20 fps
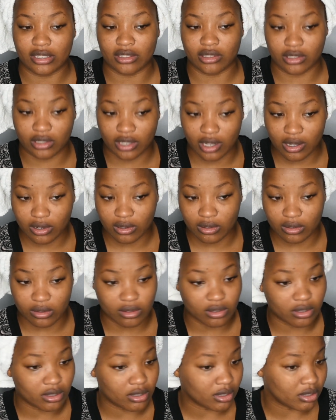
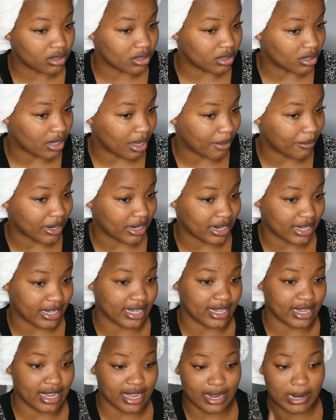So, I mean, like
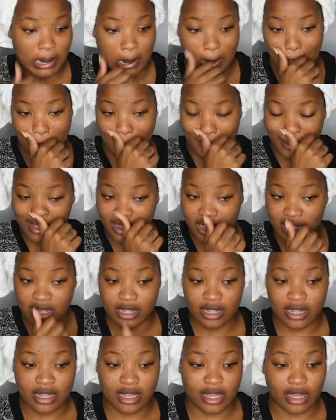
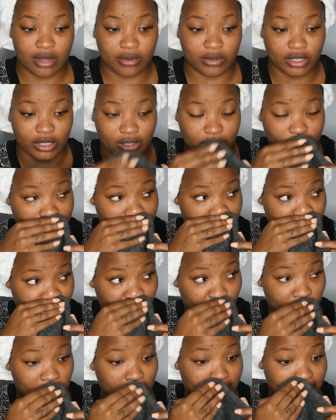it was a great
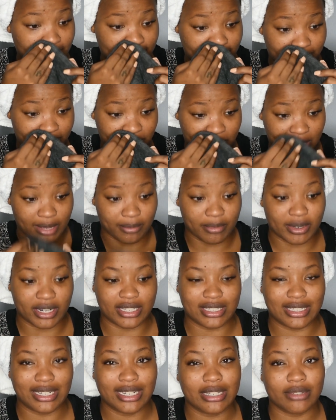exfoliant and everything, but
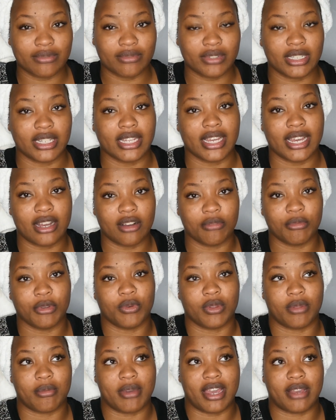it didn't really help
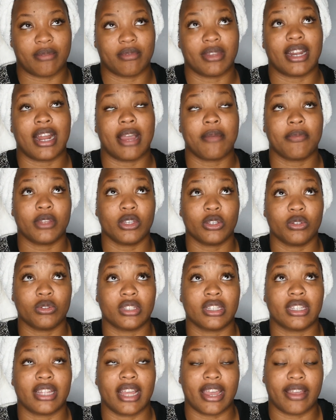me with my acne. And I've been
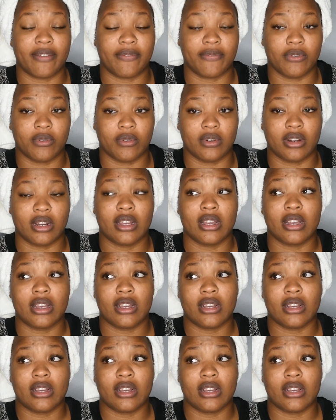using that for